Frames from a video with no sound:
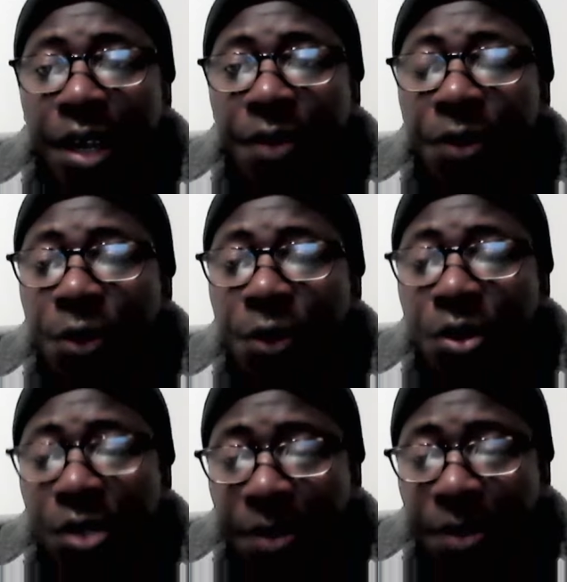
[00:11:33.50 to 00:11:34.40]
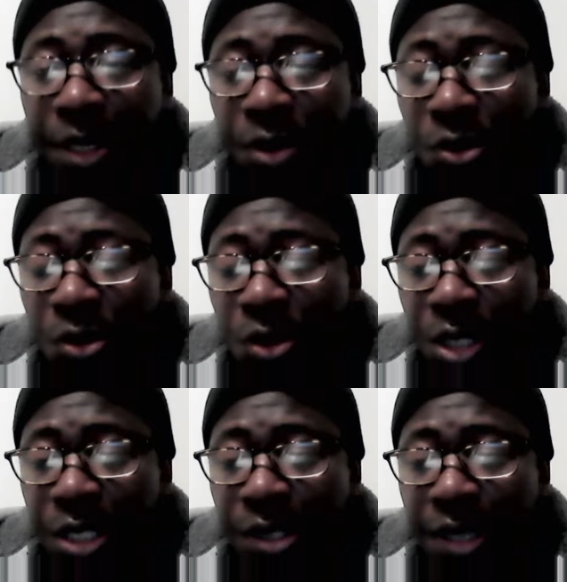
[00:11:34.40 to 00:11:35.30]
If you know somebody who
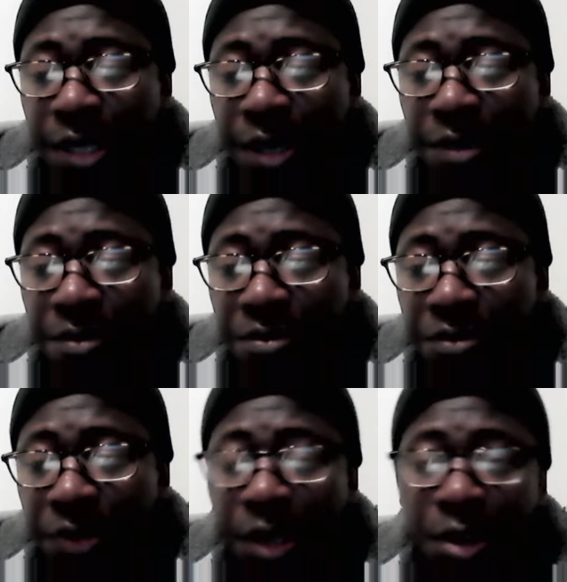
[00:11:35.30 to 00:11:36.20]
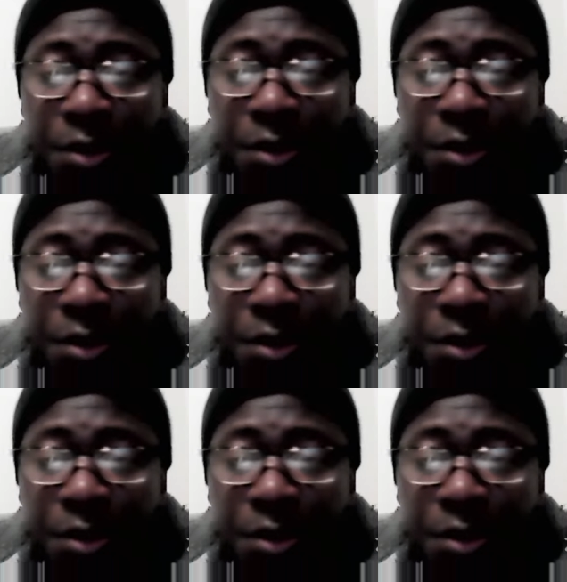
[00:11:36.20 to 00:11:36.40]
is thinking